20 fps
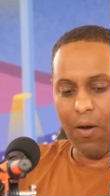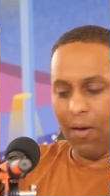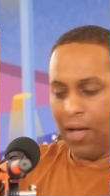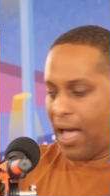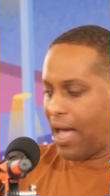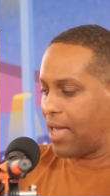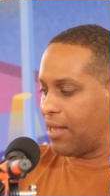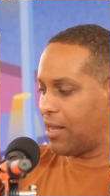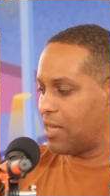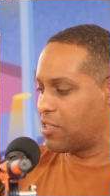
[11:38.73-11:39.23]

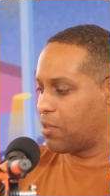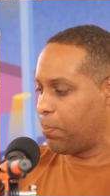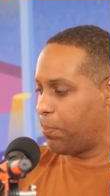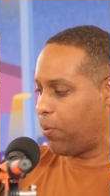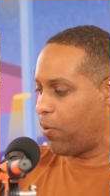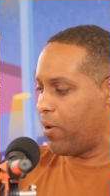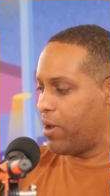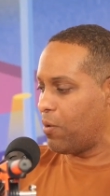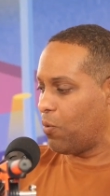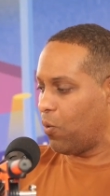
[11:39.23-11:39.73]
know, there's a
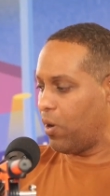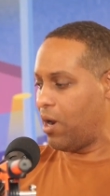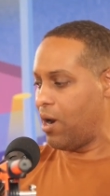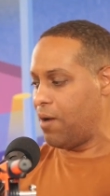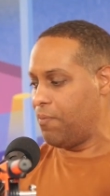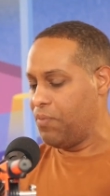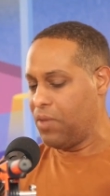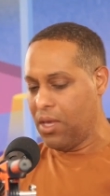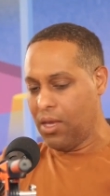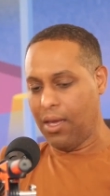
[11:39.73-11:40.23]
point
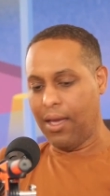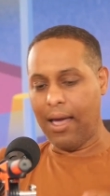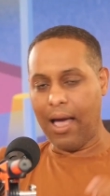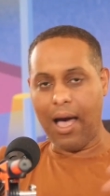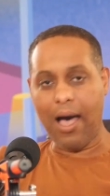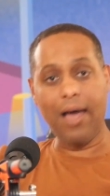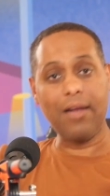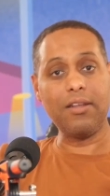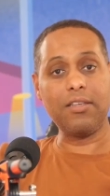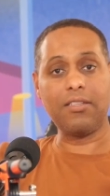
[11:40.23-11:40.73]
where
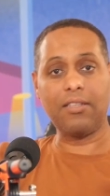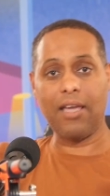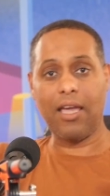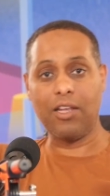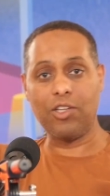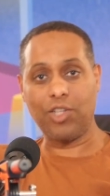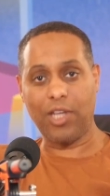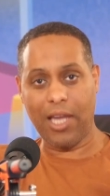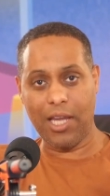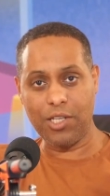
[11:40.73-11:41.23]
I
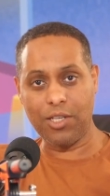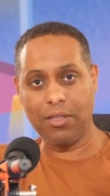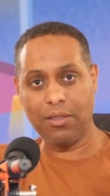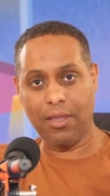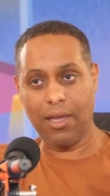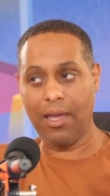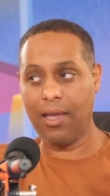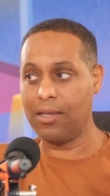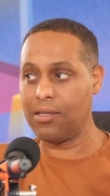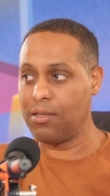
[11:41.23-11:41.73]
understand
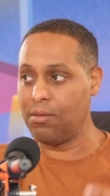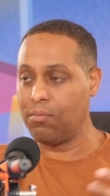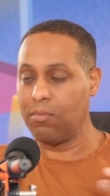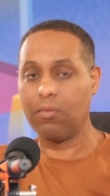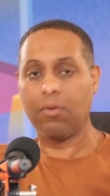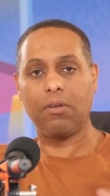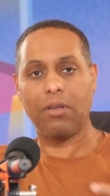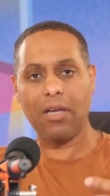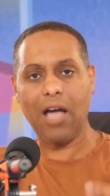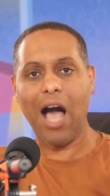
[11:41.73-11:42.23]
changing things,
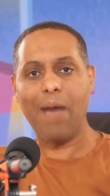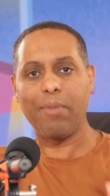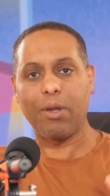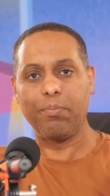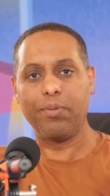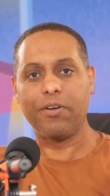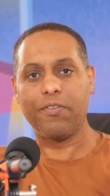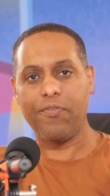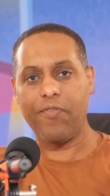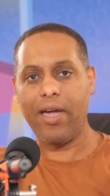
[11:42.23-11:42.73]
and
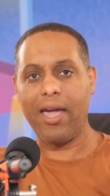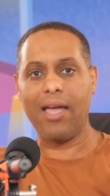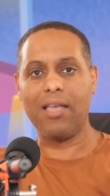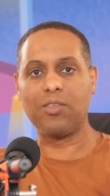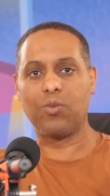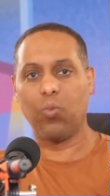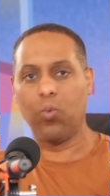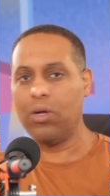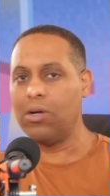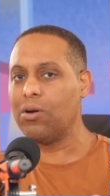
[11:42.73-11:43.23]
comic book
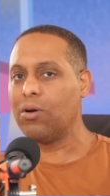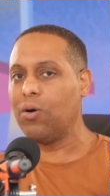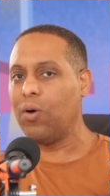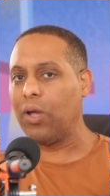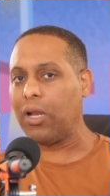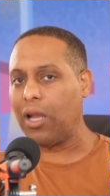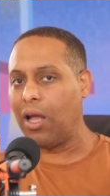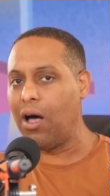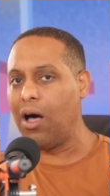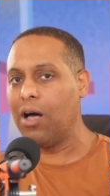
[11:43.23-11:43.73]
fans will
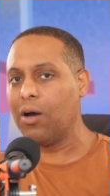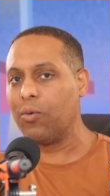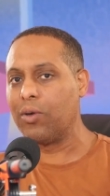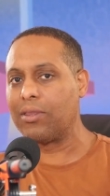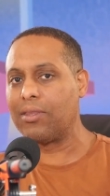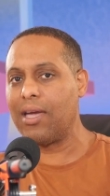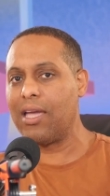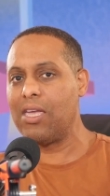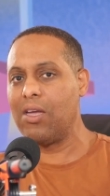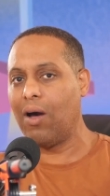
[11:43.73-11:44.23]
go along
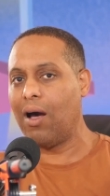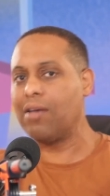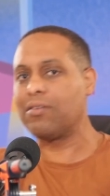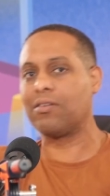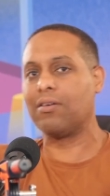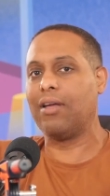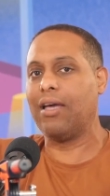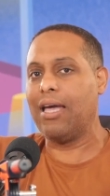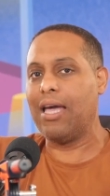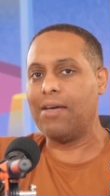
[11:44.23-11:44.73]
with that. You're
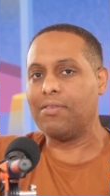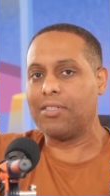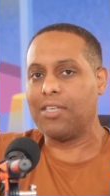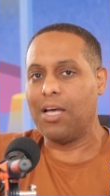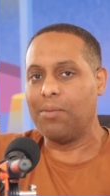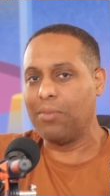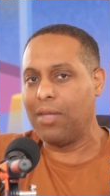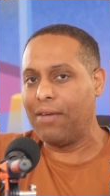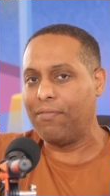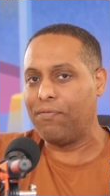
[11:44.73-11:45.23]
always going to have
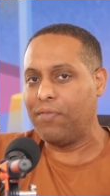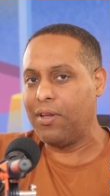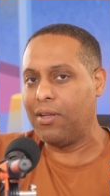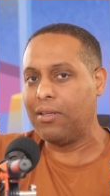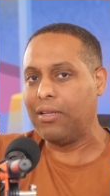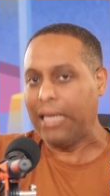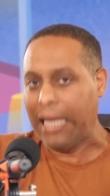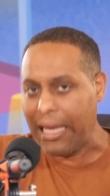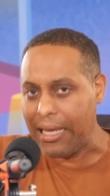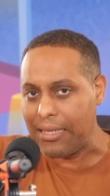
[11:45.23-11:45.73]
some that
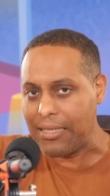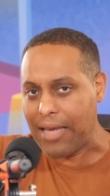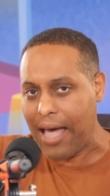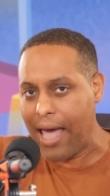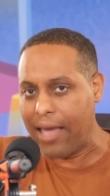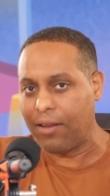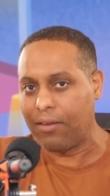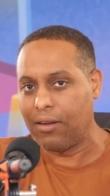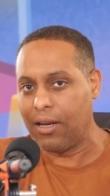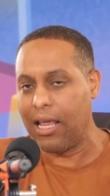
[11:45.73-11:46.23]
feel
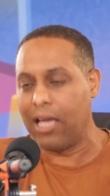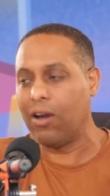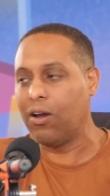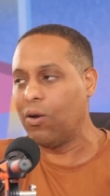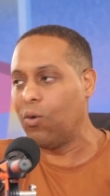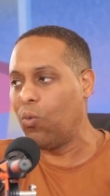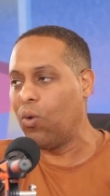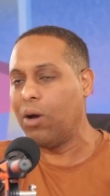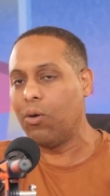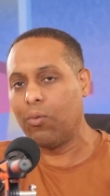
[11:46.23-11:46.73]
entitled, and they're
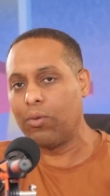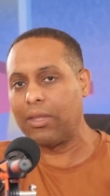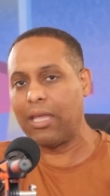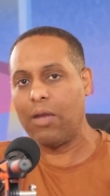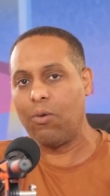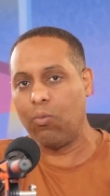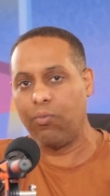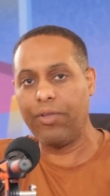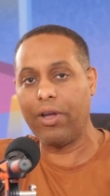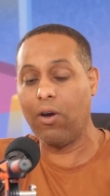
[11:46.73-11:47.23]
going to want what
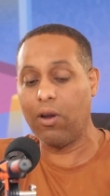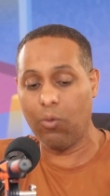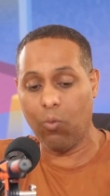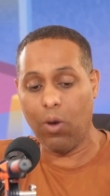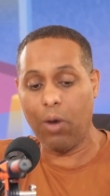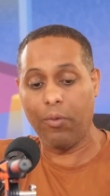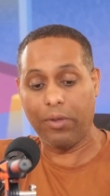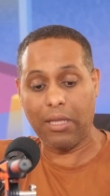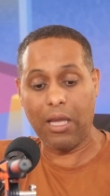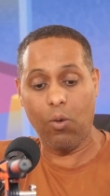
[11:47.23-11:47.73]
they mm -hmm. they're going
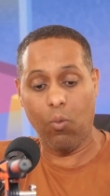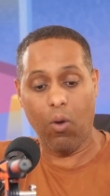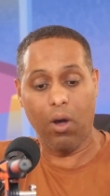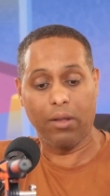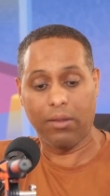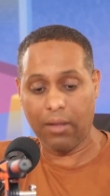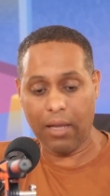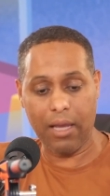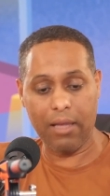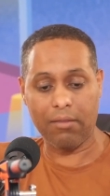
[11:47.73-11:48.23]
to want what they
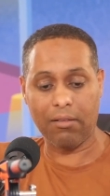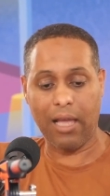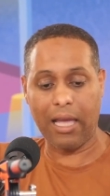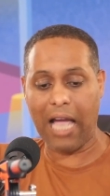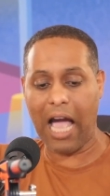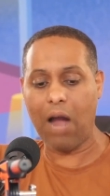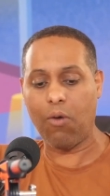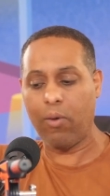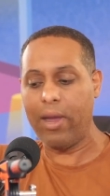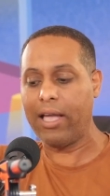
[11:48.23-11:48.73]
want. Mm -hmm. It's
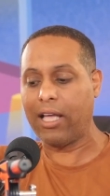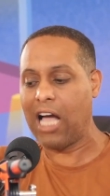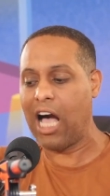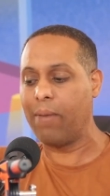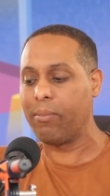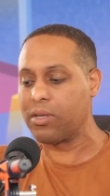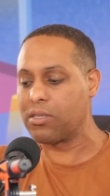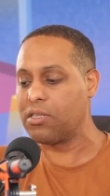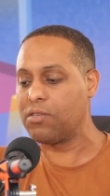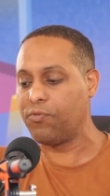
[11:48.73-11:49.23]
like I read
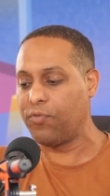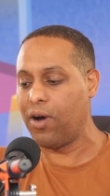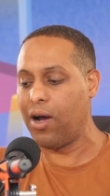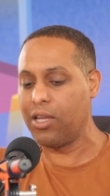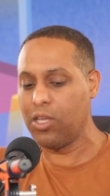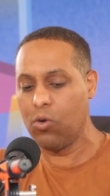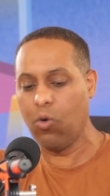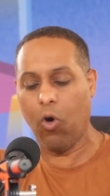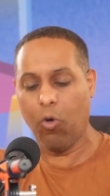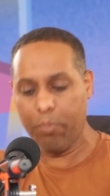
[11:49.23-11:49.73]
comics this
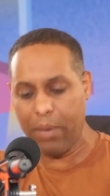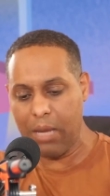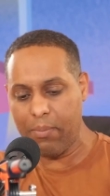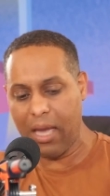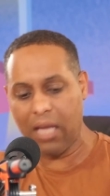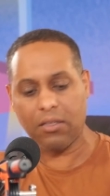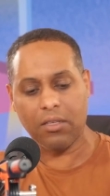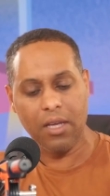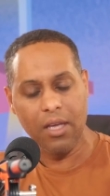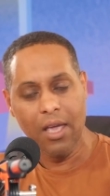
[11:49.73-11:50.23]
far, you owe
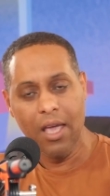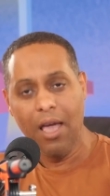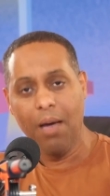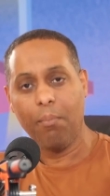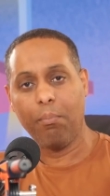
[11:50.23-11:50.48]
me, bitch.